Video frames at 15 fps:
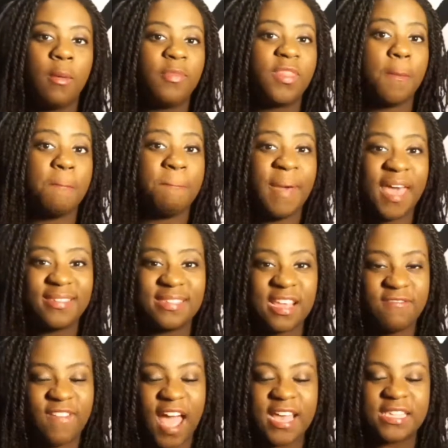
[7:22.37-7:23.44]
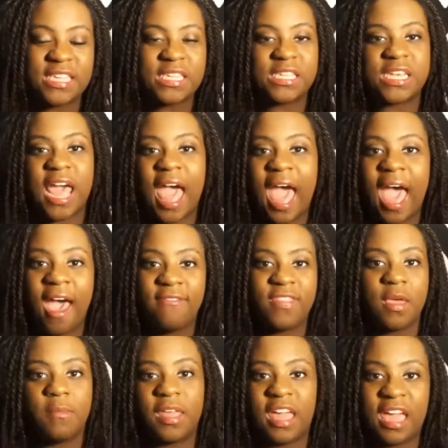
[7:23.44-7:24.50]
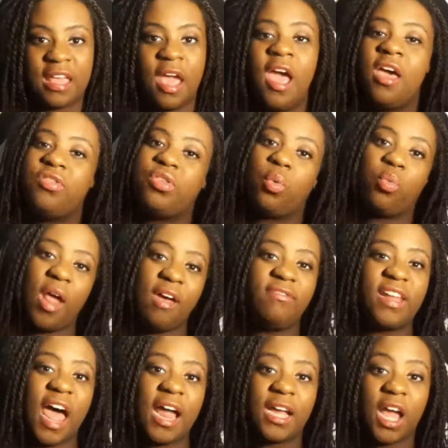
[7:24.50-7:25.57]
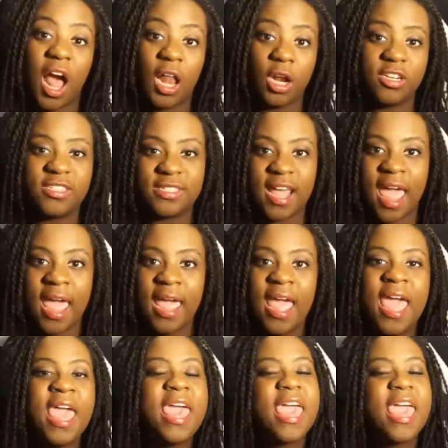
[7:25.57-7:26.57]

the best advice is to have them get the Revlon Color Stay.